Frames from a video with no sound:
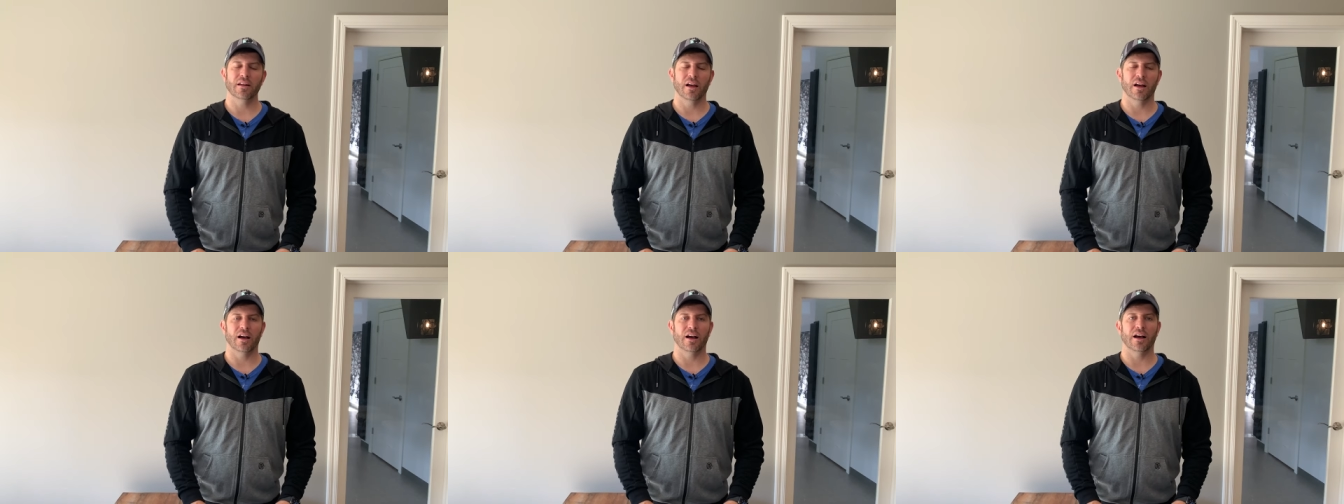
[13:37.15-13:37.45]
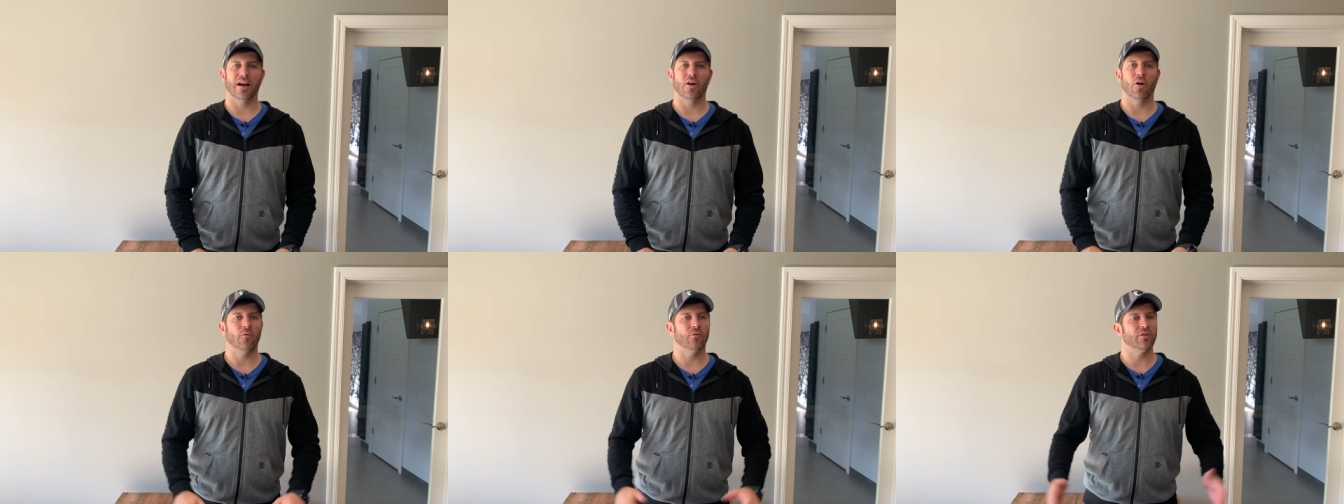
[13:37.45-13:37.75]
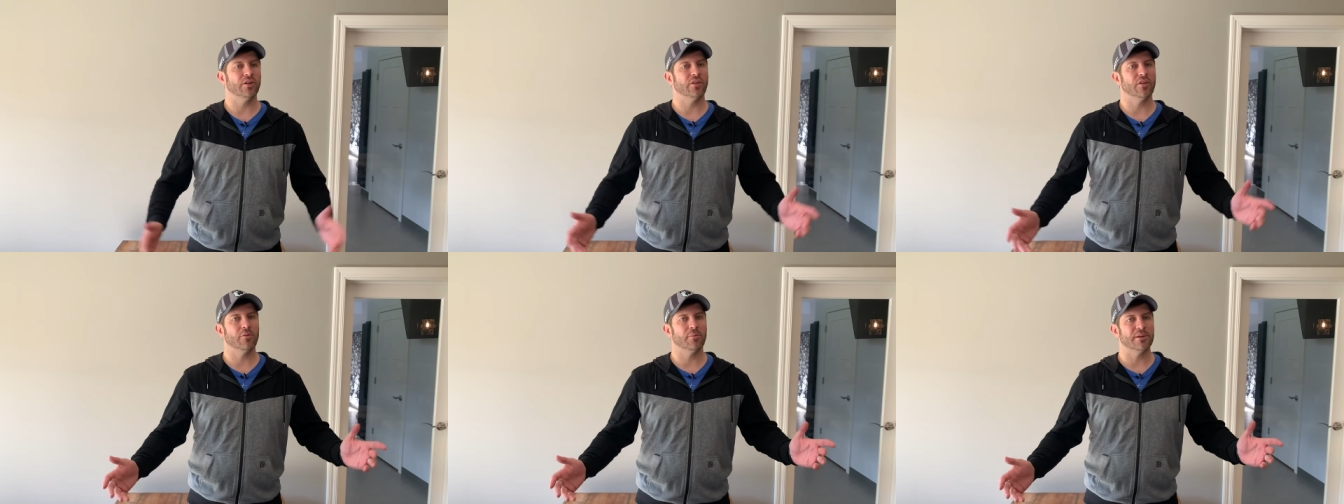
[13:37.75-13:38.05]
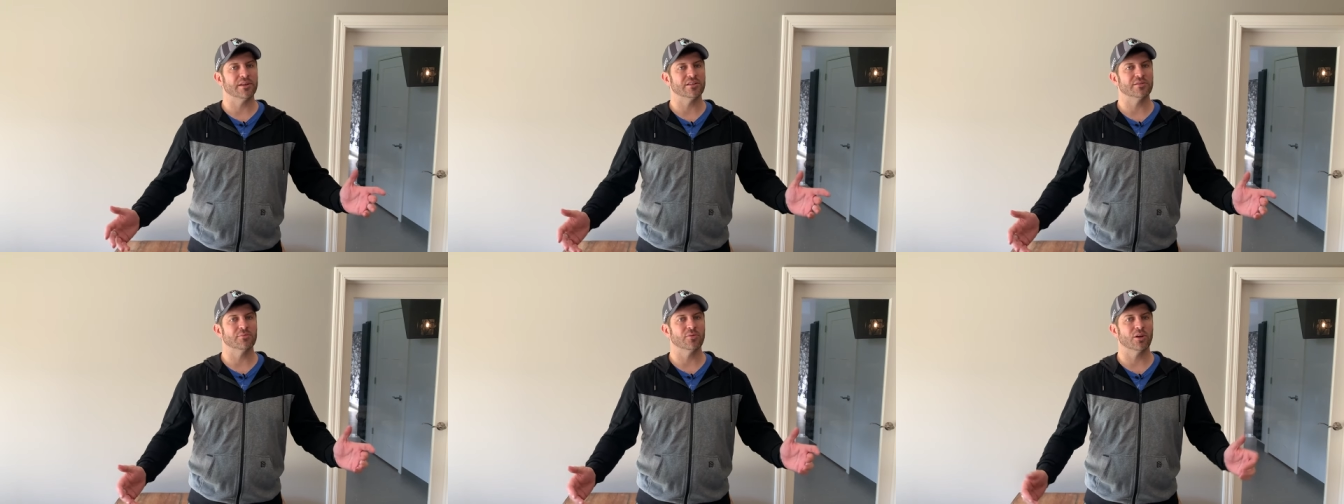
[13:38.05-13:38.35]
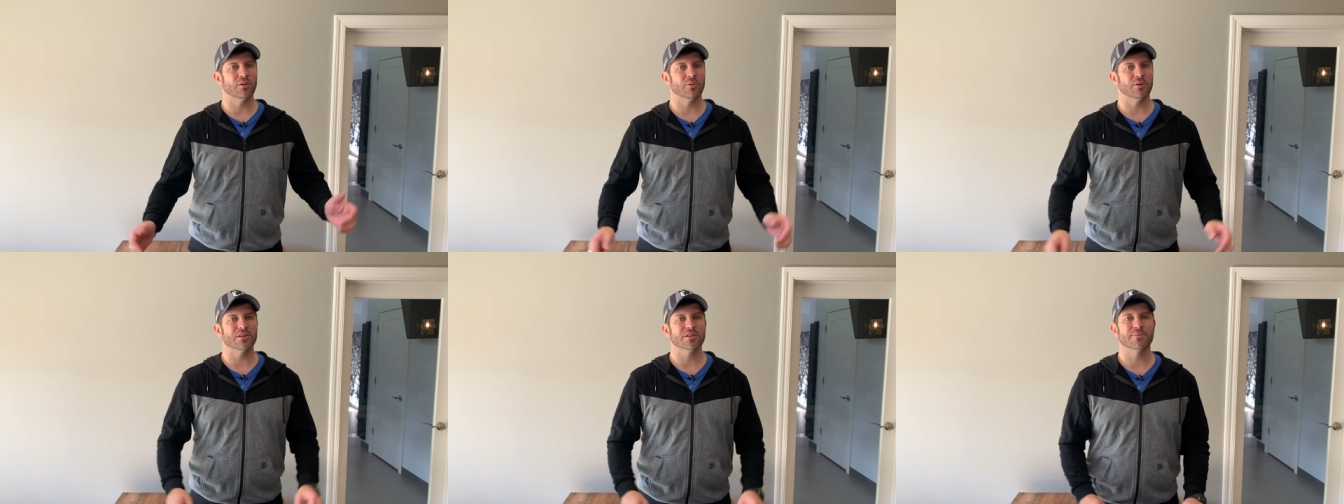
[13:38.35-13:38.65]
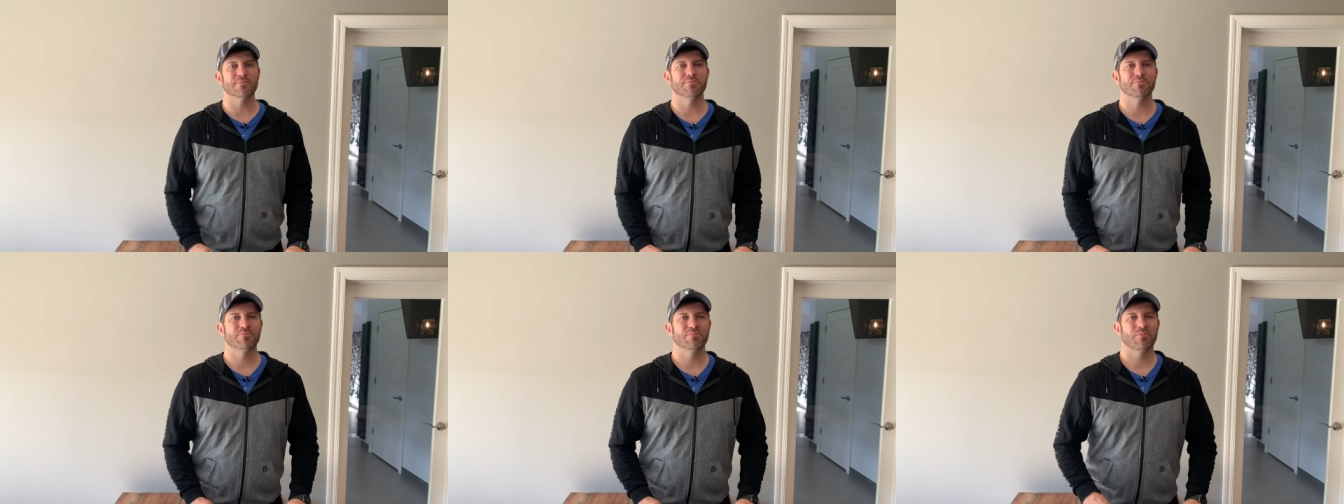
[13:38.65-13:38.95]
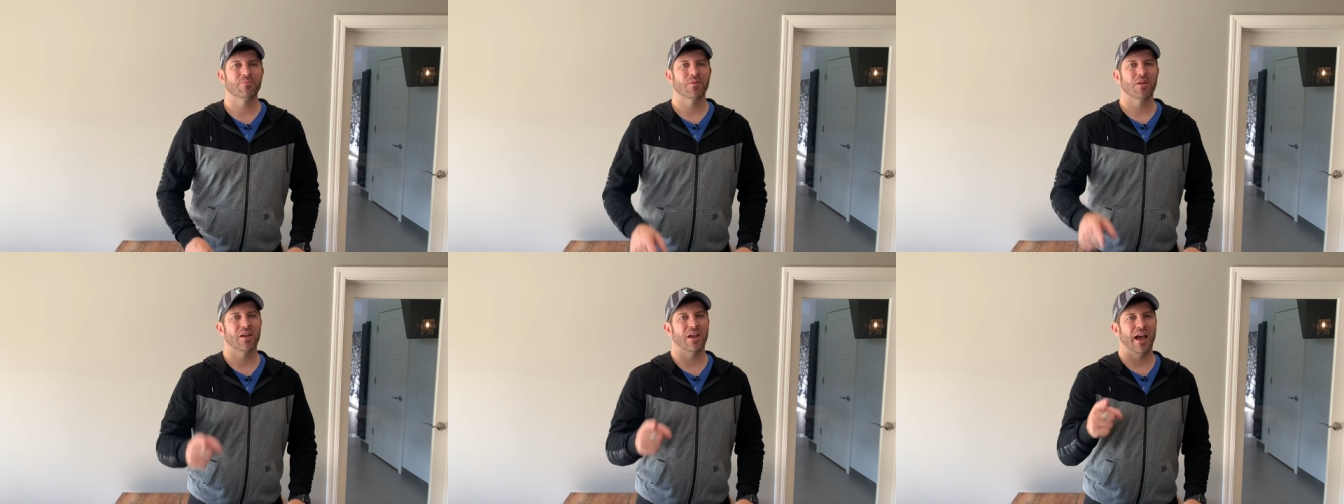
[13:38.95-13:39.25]
Uh, hopefully there'll be some good ones.
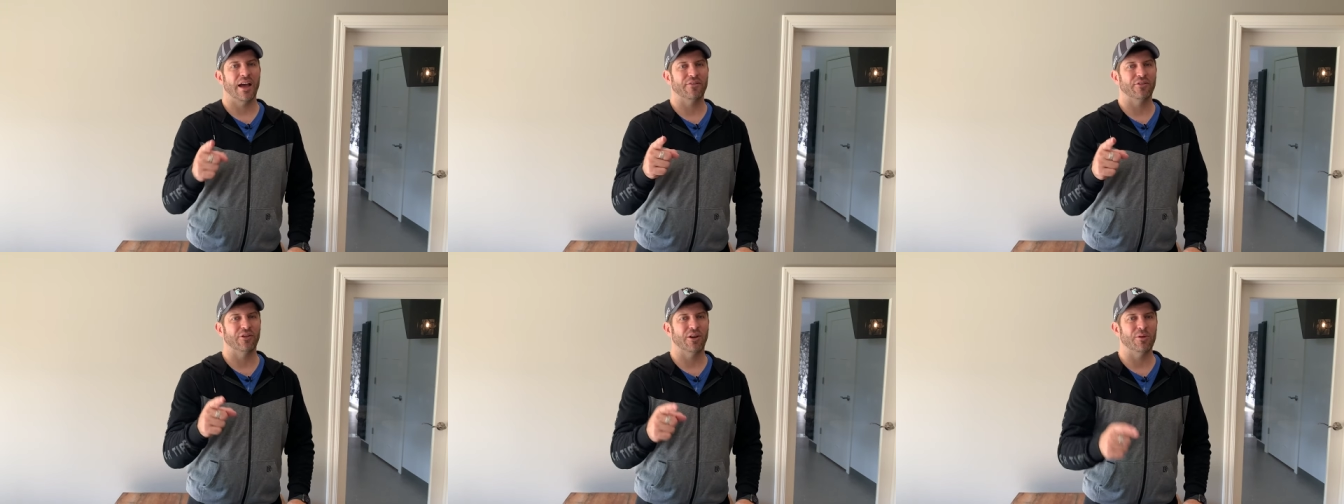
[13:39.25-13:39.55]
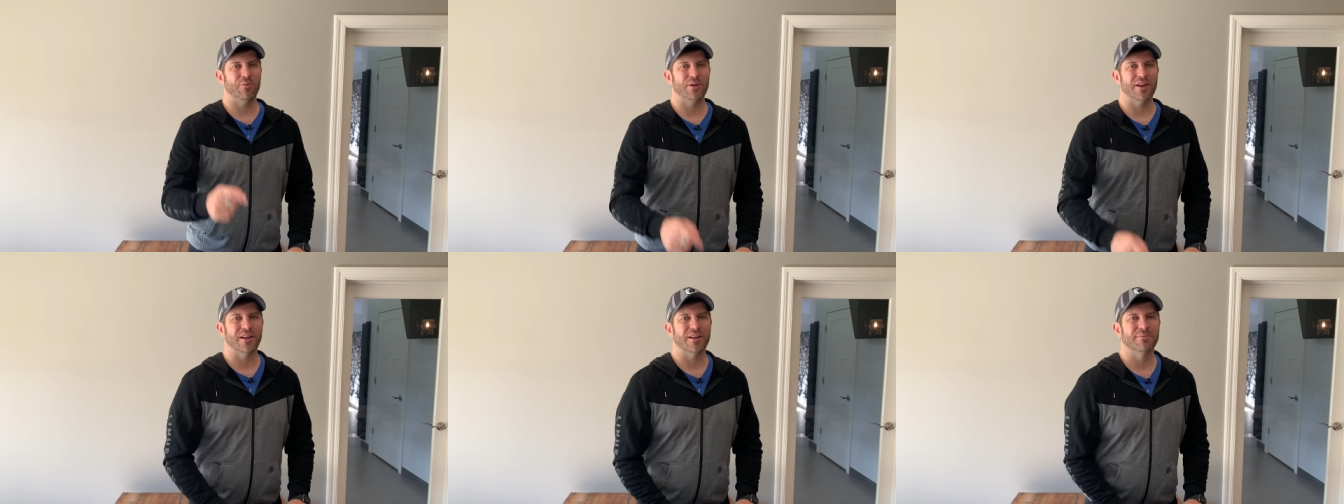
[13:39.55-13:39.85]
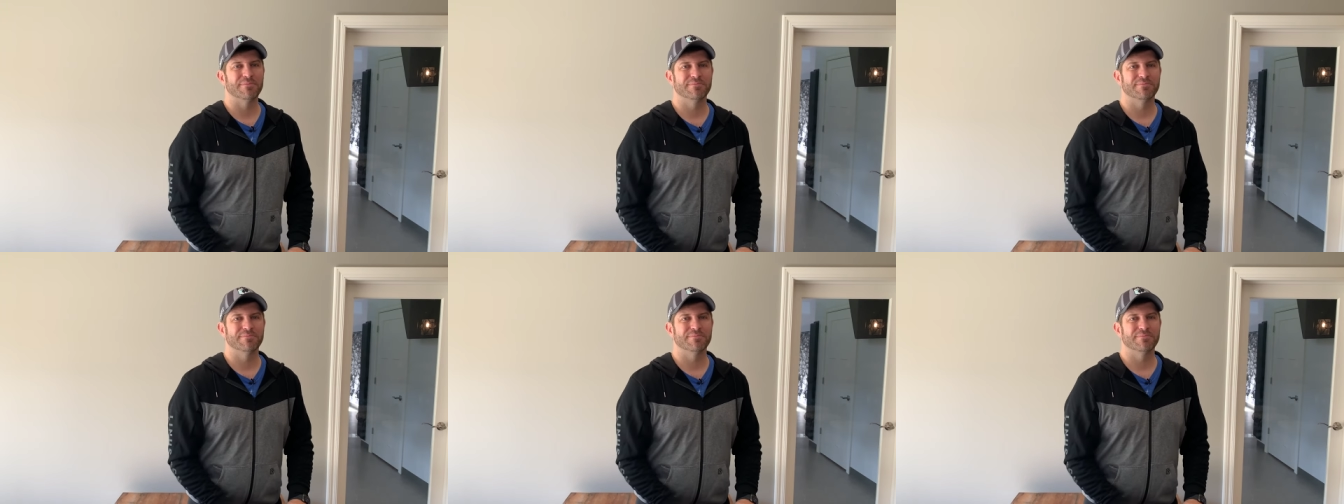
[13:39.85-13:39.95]
Have a great week.